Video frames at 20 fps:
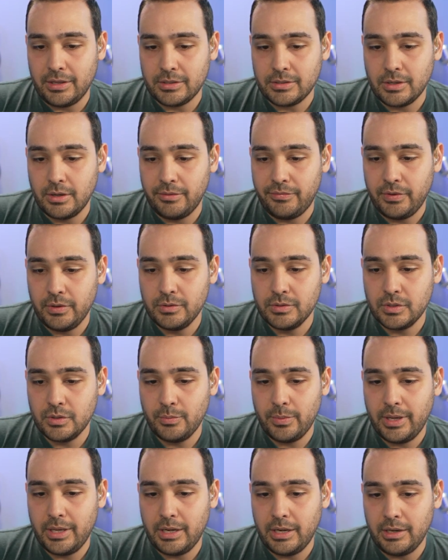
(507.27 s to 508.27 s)
So if you
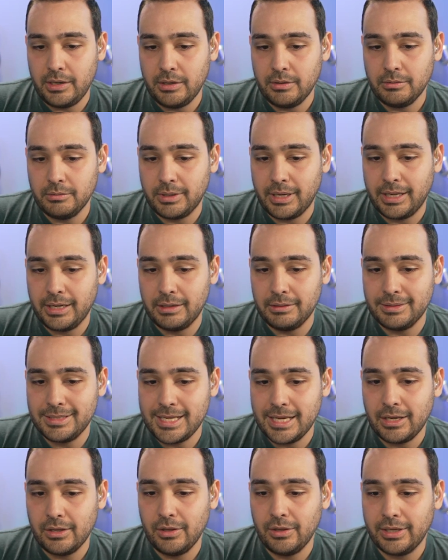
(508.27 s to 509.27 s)
zoom in and you kind of
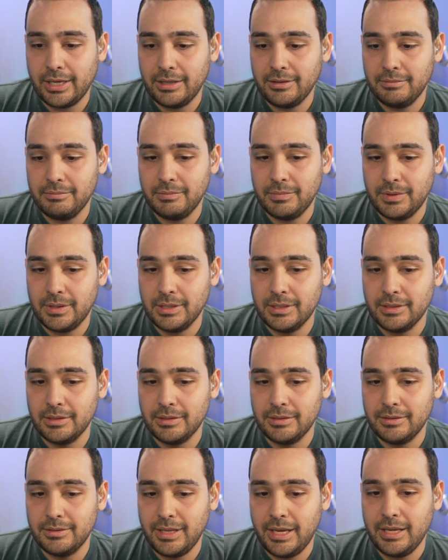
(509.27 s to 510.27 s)
take a look at
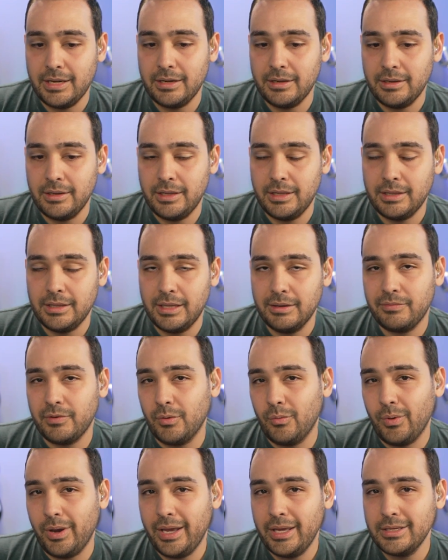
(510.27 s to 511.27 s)
the data in
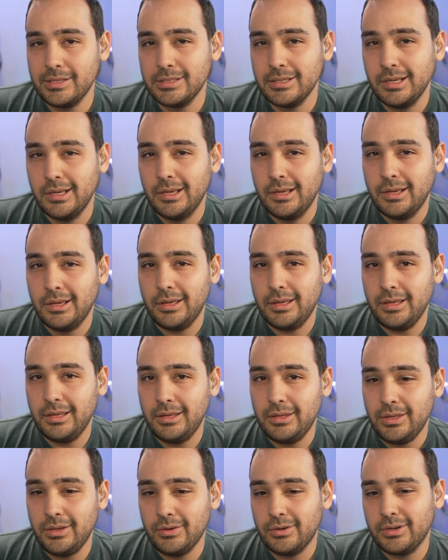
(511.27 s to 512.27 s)
different ways,
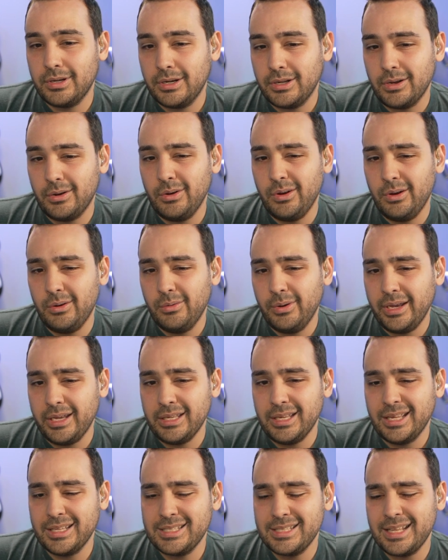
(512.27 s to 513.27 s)
you're going to go, oh,
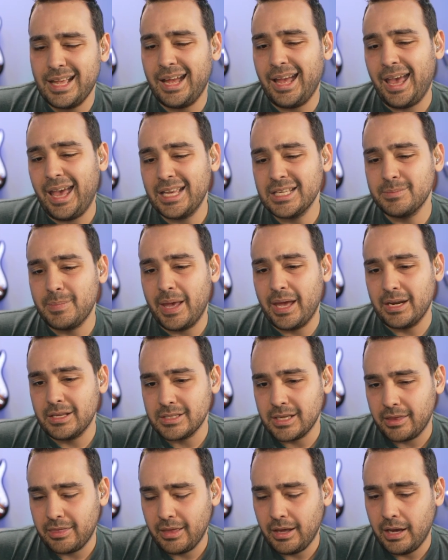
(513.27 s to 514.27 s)
wait, it's not as bad
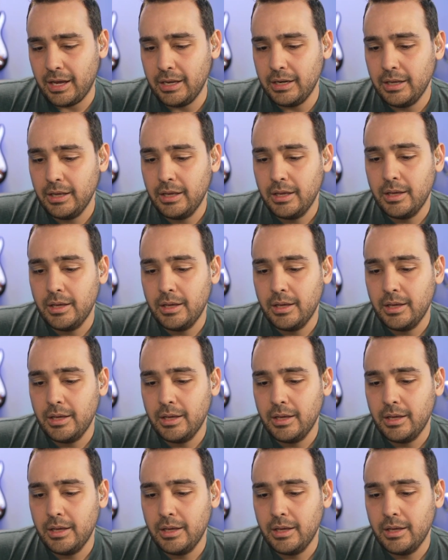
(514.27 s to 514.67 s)
as I thought.